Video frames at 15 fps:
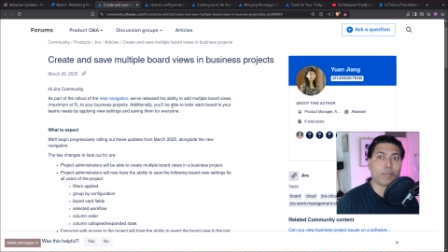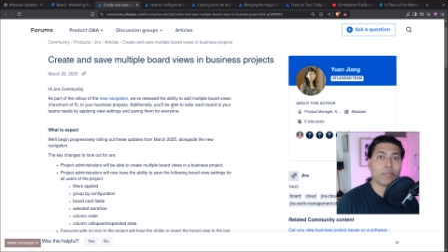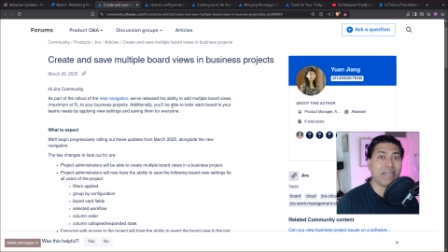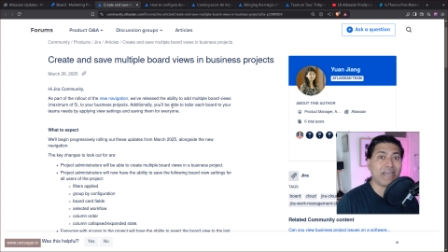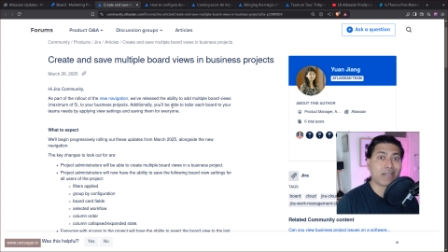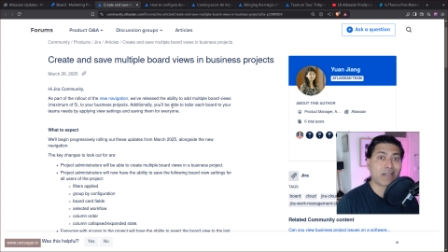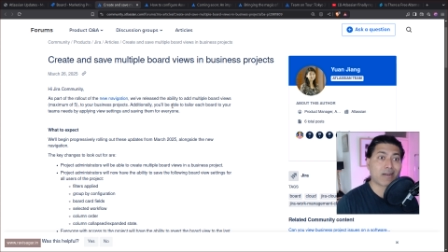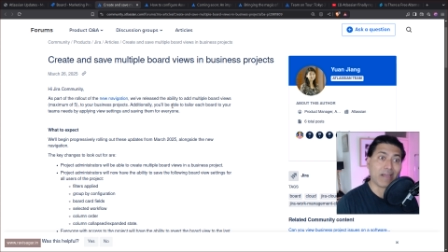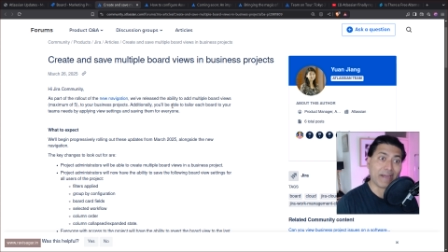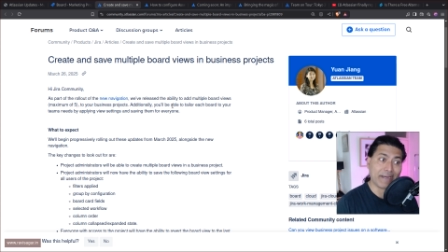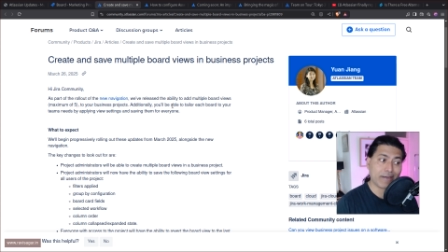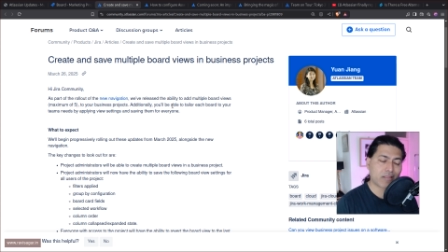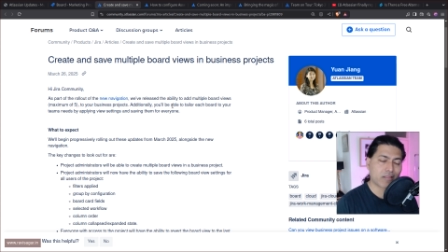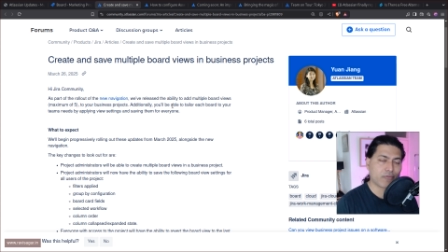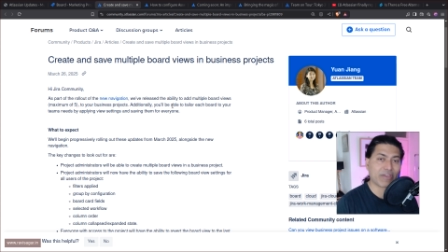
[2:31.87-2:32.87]
update our
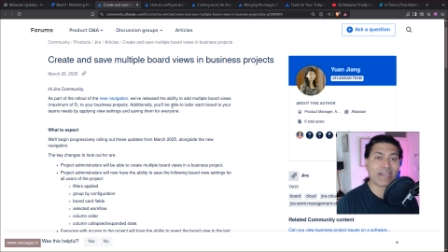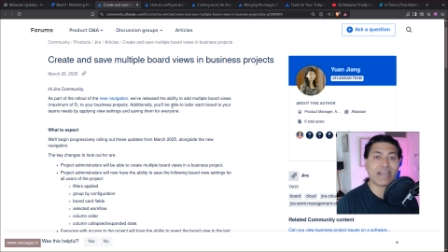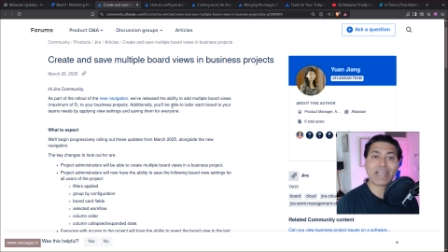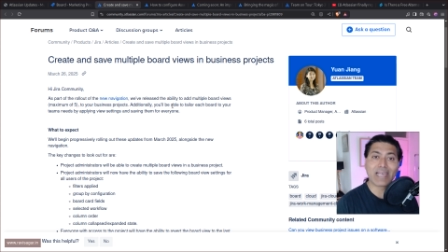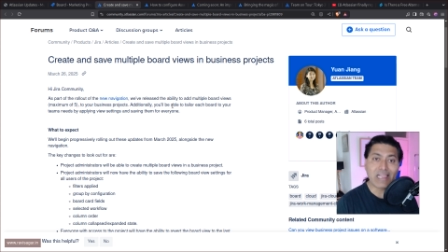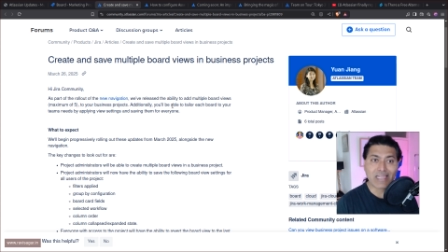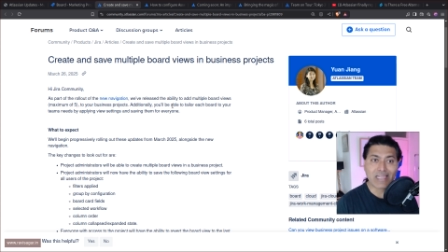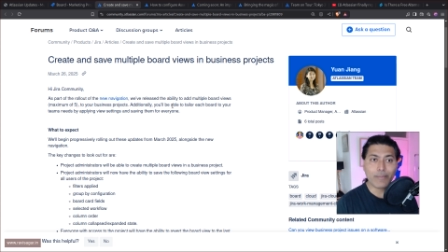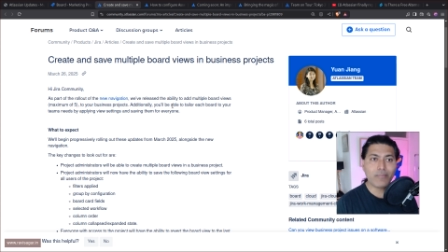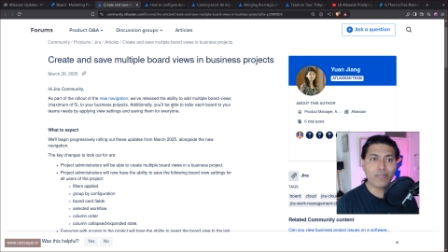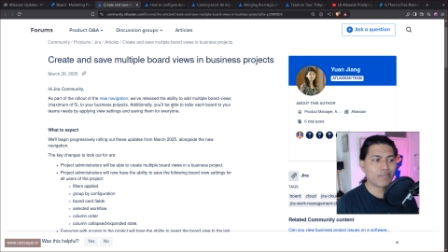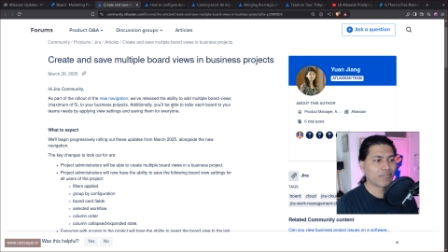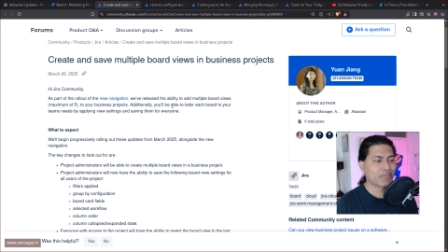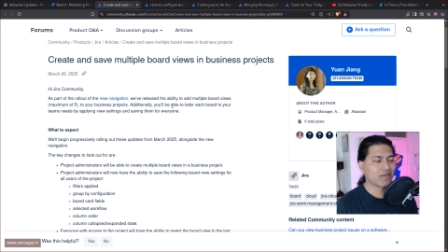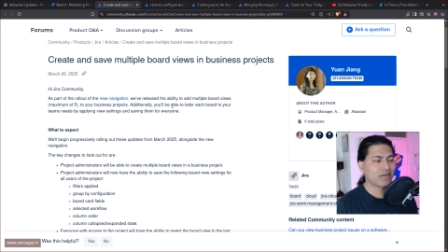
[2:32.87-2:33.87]
clients. We can tell
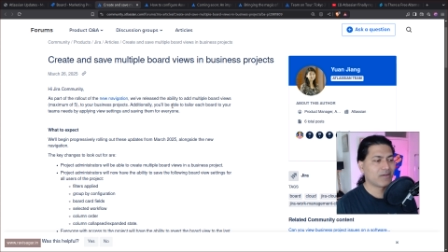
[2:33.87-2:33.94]
them